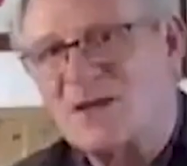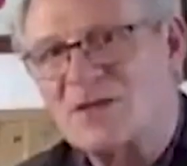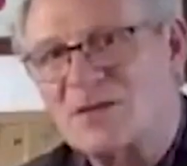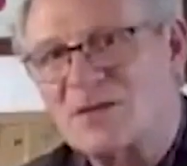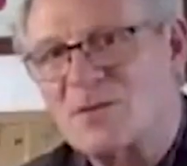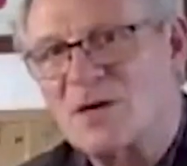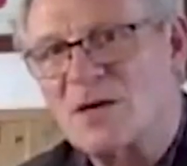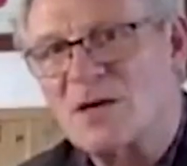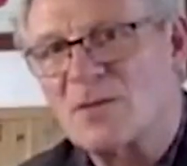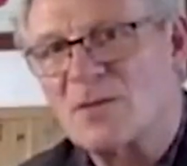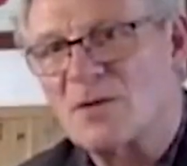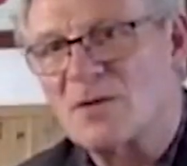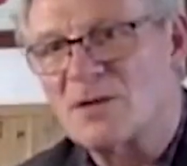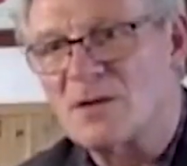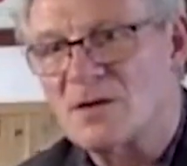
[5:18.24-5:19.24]
is remarkable.
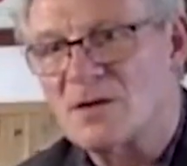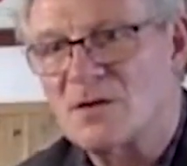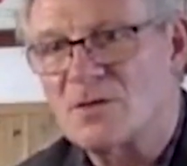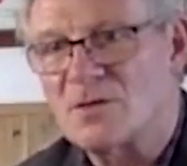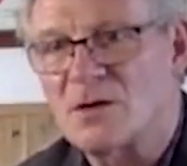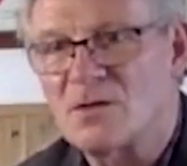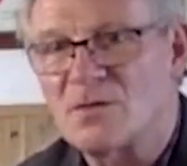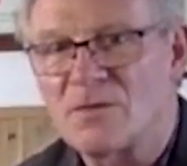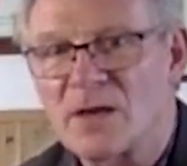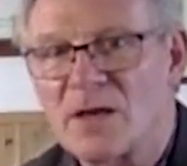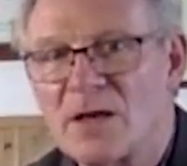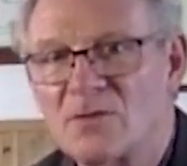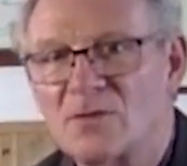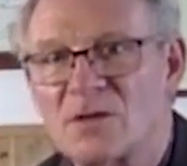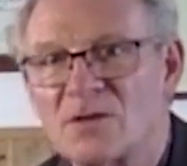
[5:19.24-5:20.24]
And you have
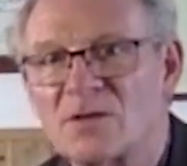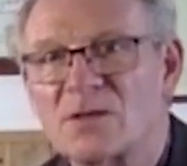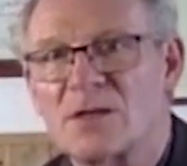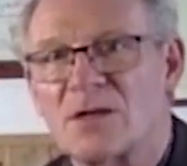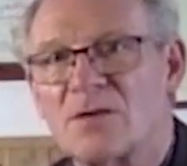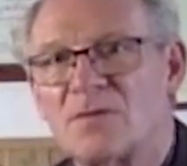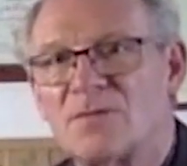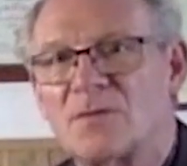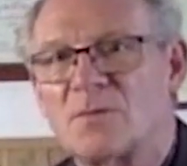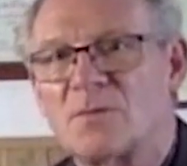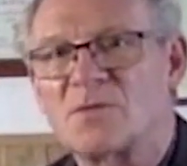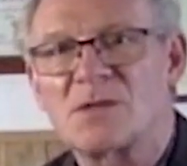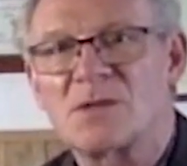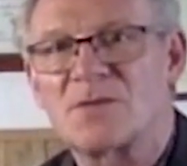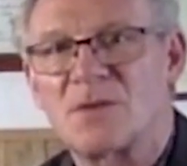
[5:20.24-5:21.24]
healed yourself from
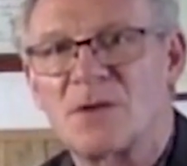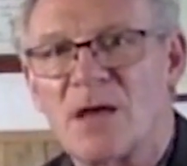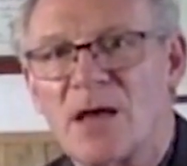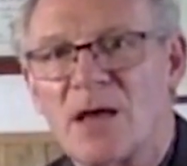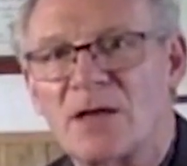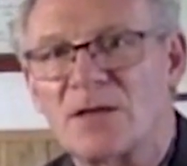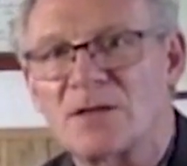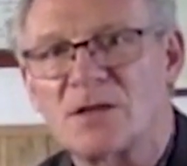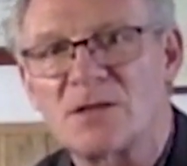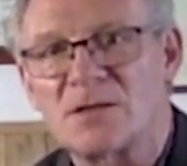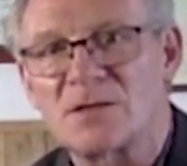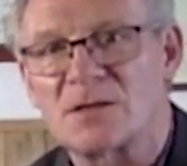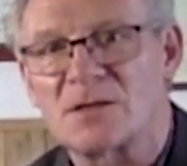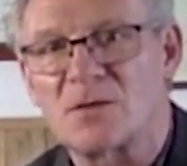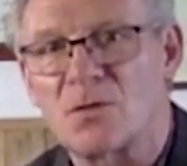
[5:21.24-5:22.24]
severe
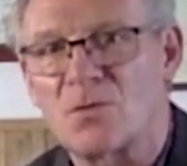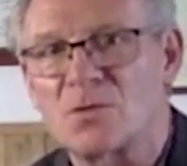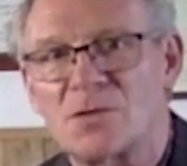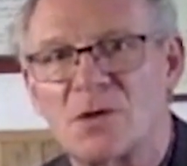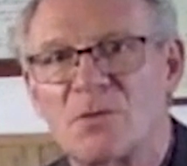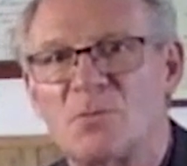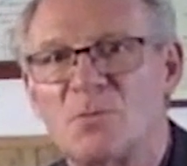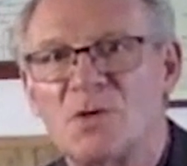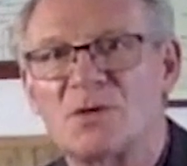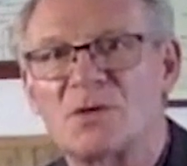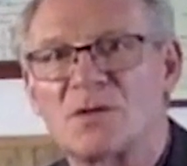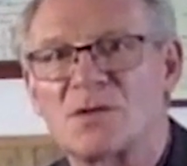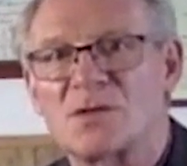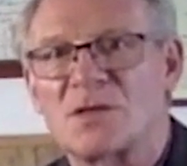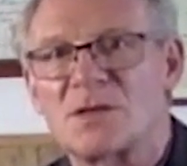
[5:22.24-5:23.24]
allergies and autoimmune
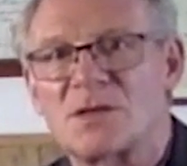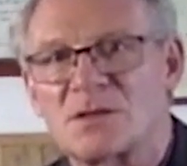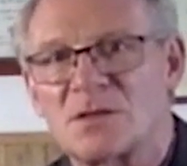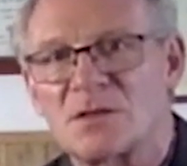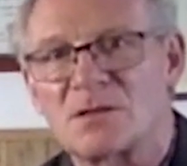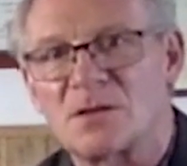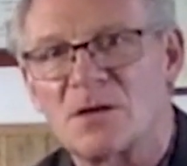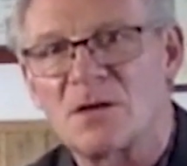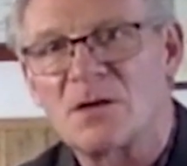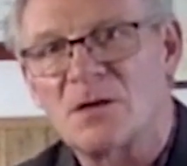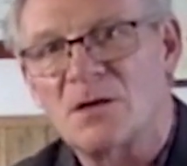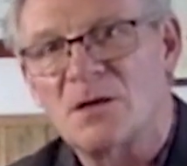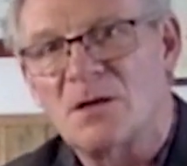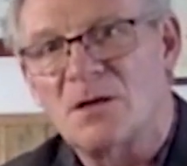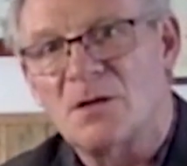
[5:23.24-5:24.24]
disease and,
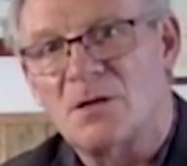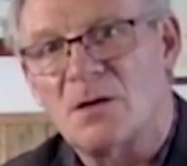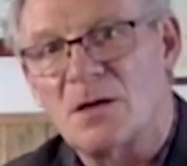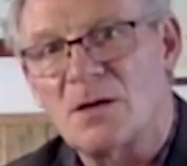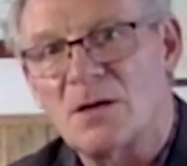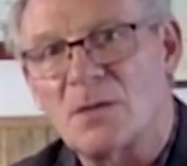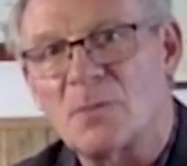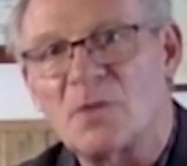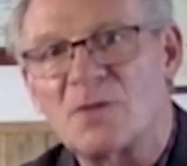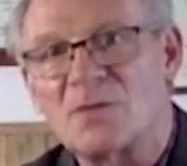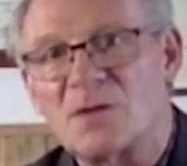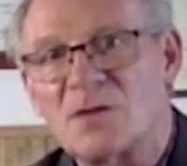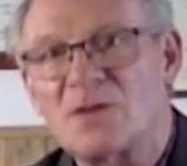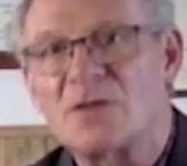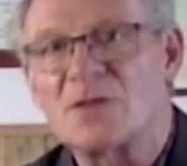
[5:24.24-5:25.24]
you know, a number of
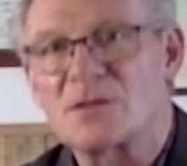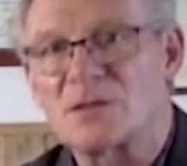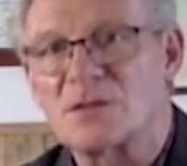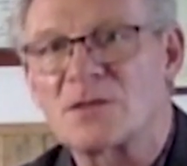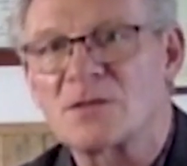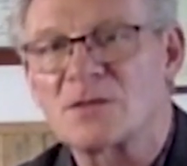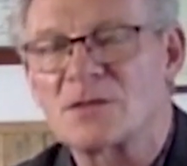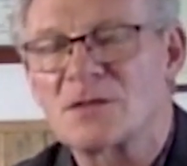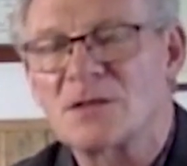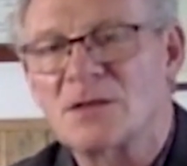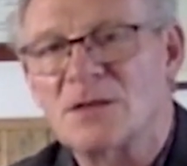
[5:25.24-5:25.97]
conditions.